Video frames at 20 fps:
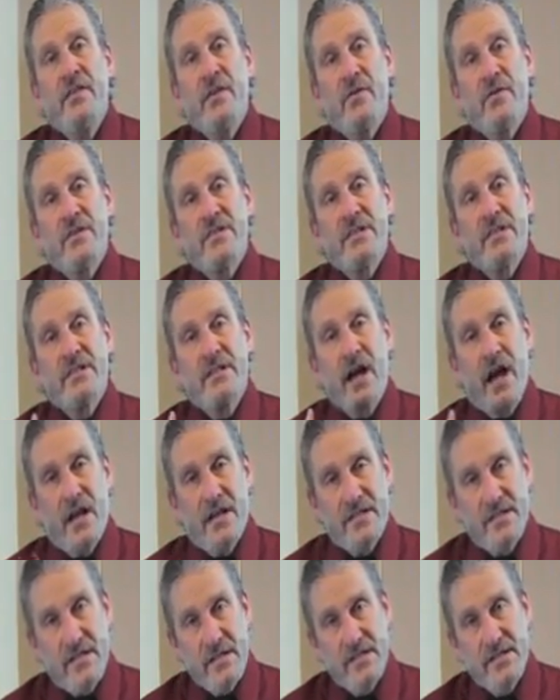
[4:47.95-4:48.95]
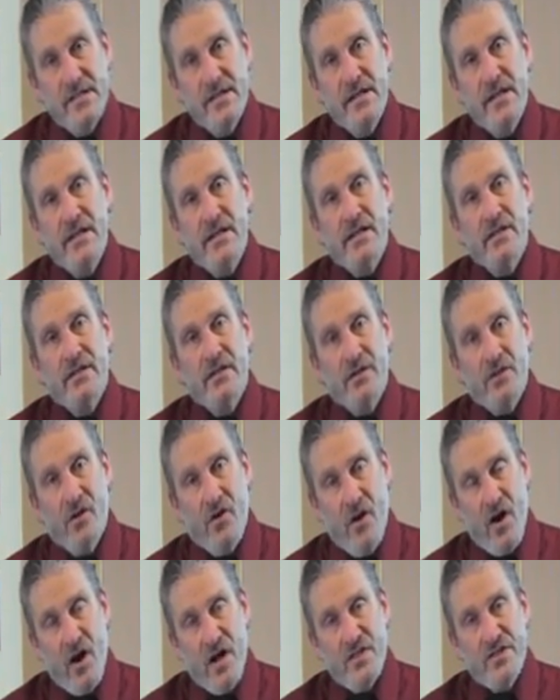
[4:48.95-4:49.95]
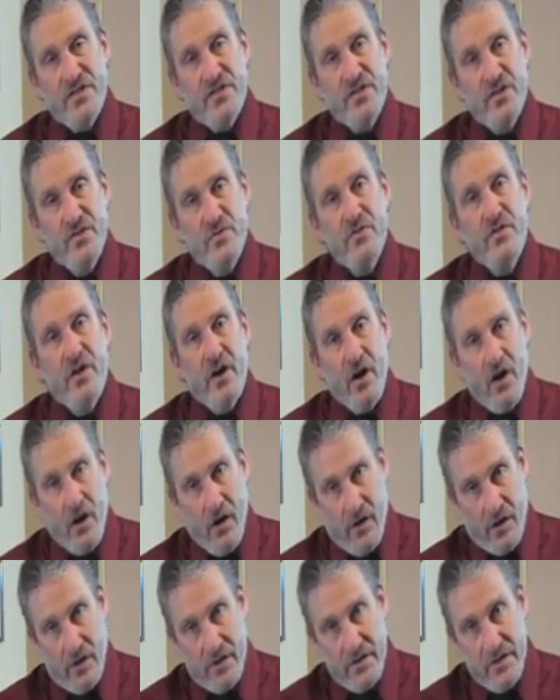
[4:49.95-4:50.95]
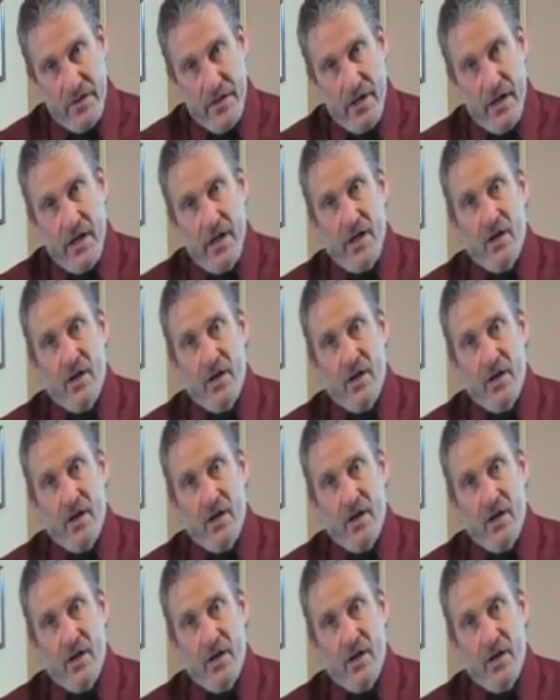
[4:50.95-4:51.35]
There is a toxicity it can cause to the heart,